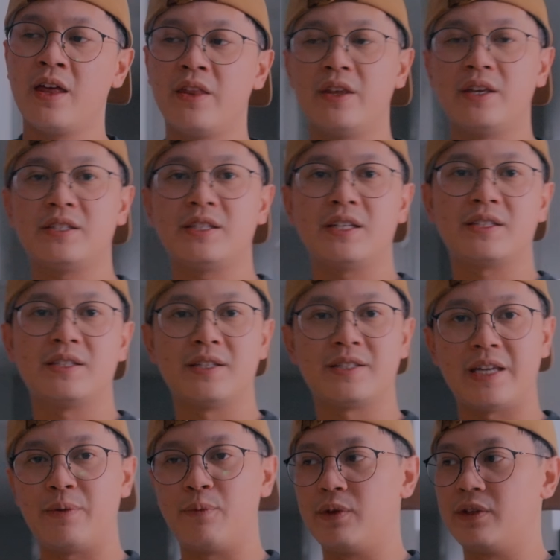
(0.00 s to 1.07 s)
this is the
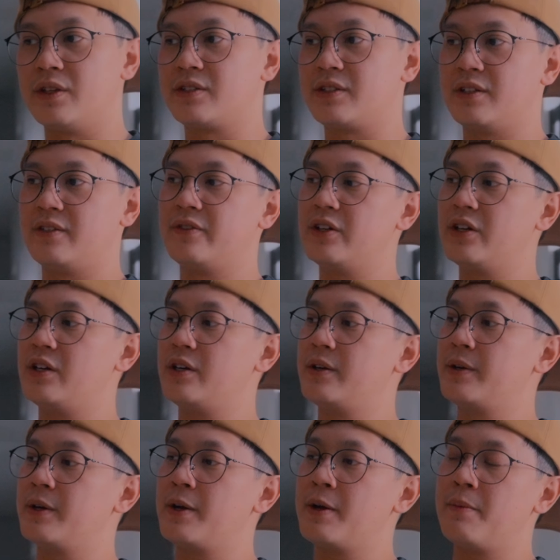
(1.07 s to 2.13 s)
same with the
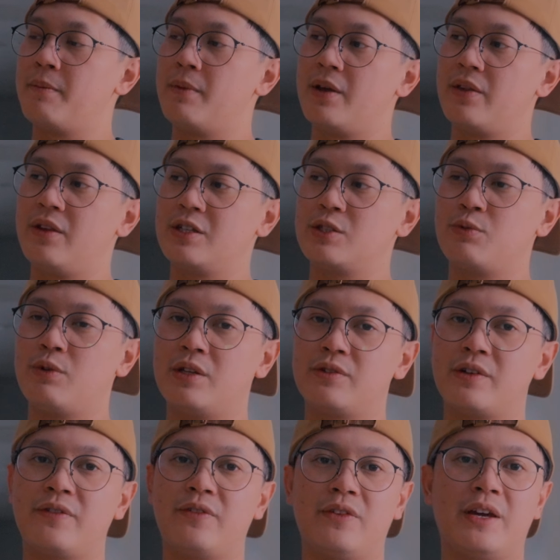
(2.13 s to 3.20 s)
silver, but this one
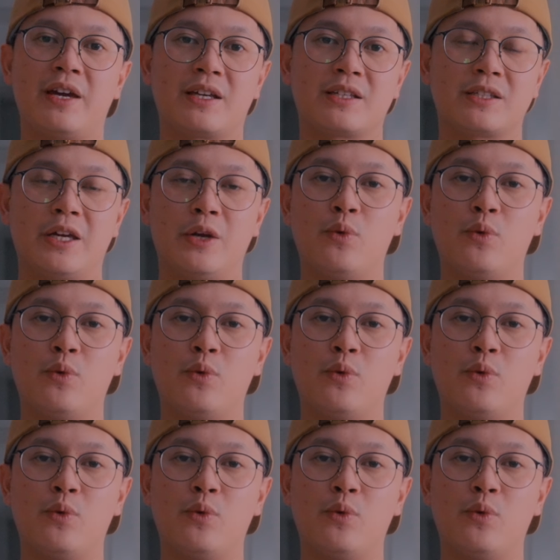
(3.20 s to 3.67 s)
reflects a